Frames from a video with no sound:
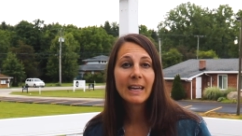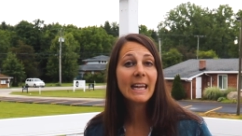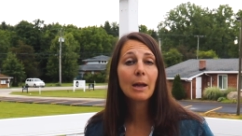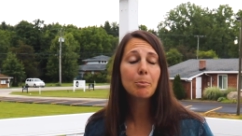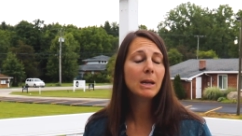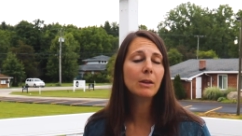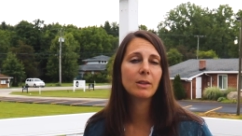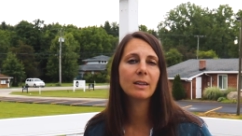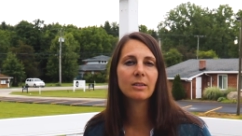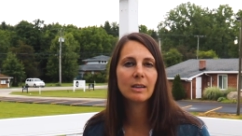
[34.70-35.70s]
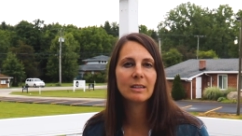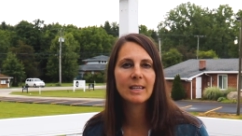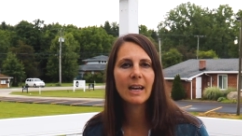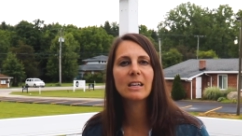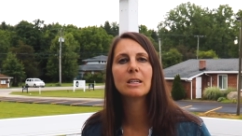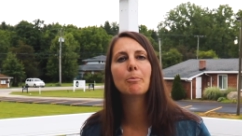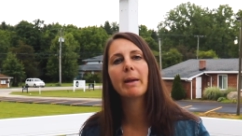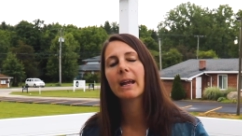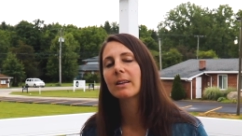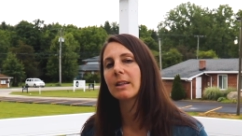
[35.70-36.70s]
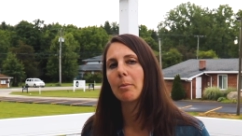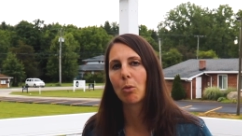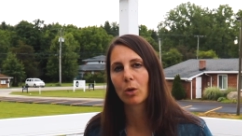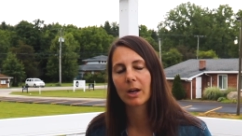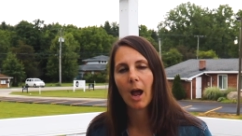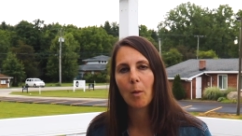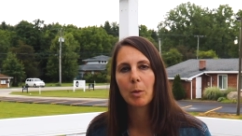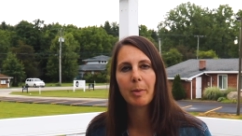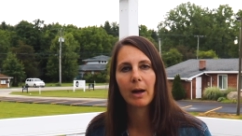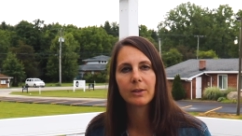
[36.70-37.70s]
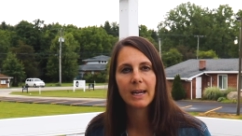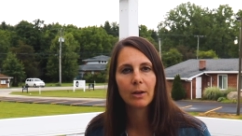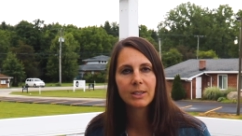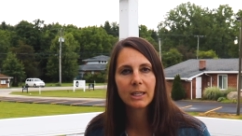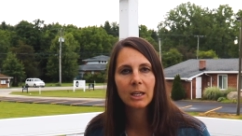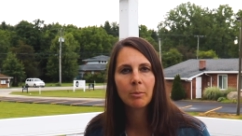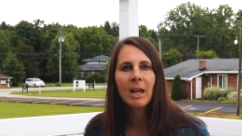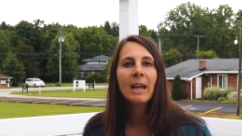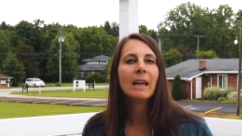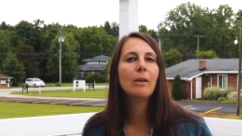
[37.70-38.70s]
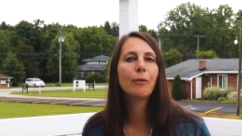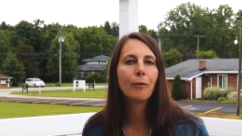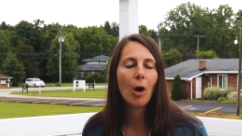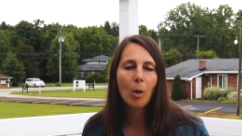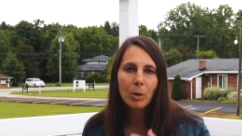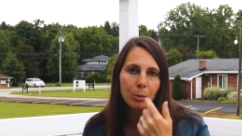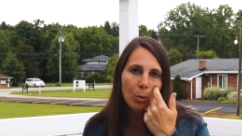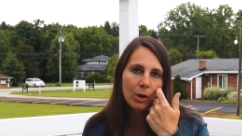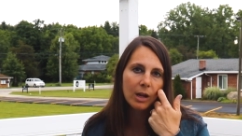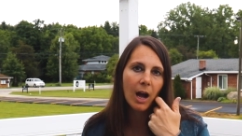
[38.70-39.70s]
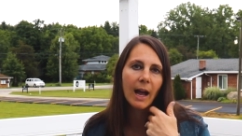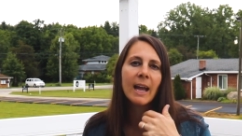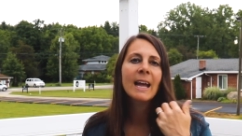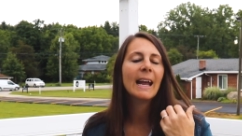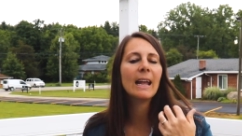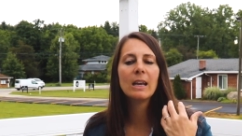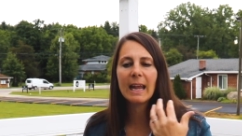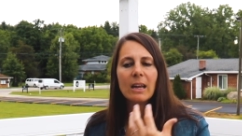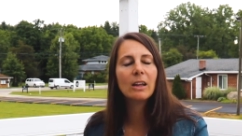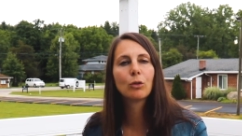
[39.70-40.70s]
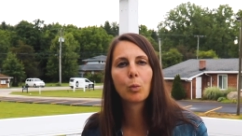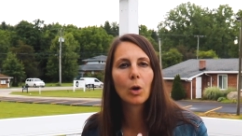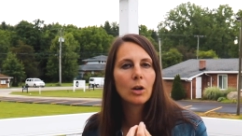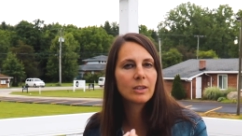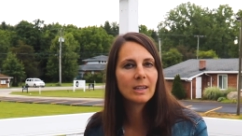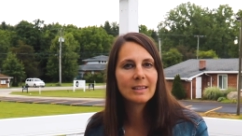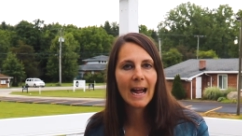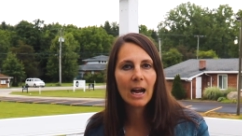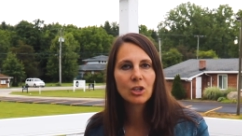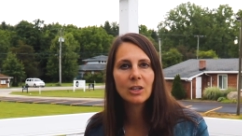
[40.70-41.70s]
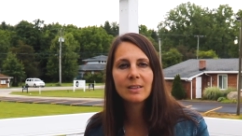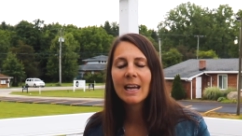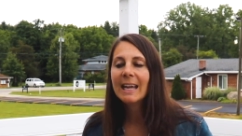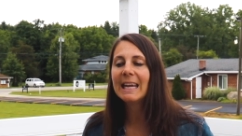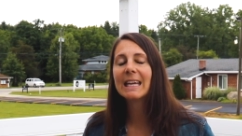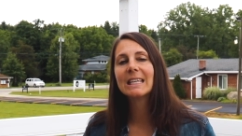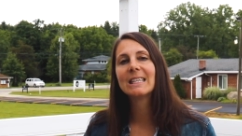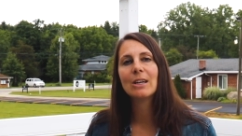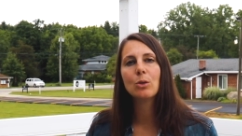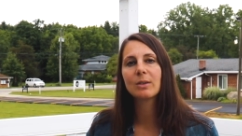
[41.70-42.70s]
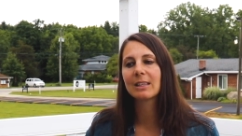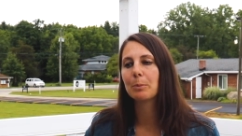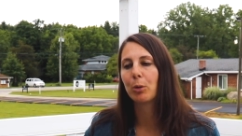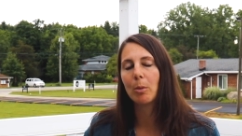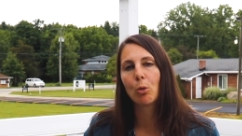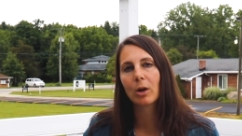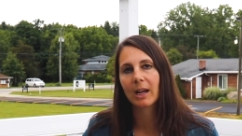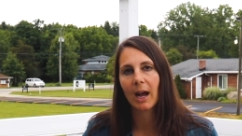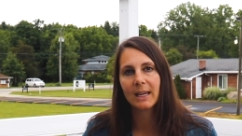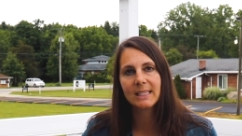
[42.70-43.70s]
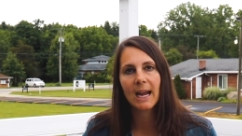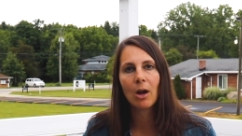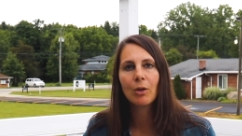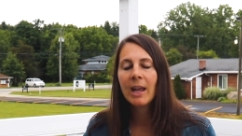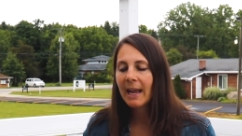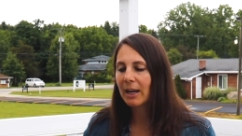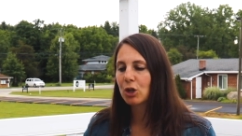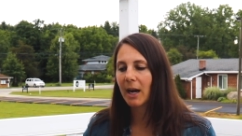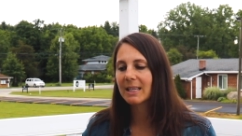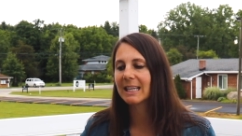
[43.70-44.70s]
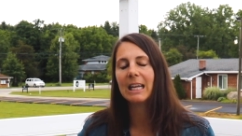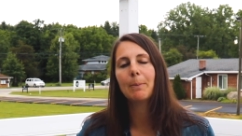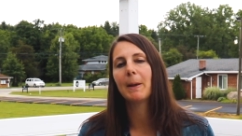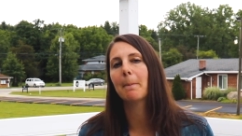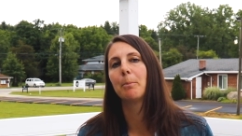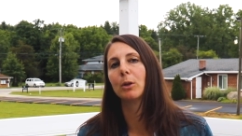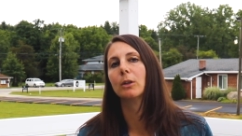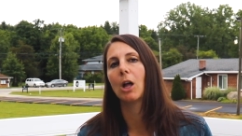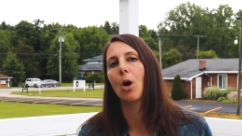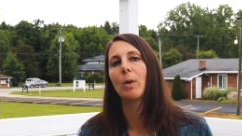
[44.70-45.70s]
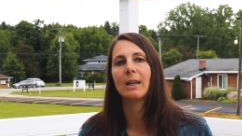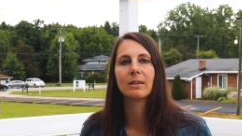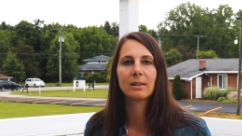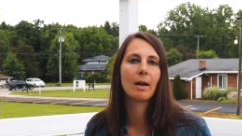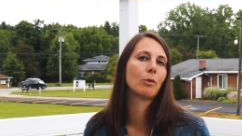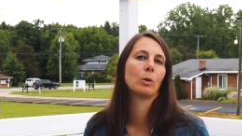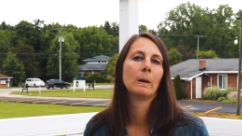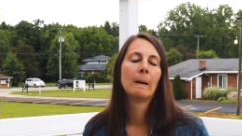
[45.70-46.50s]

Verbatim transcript: He had mean things that he said. He demanded that Mordecai would bow down to him. He fought with Mordecai in, in his words and his actions. He continuously put Mordecai down and tried to keep him below his level.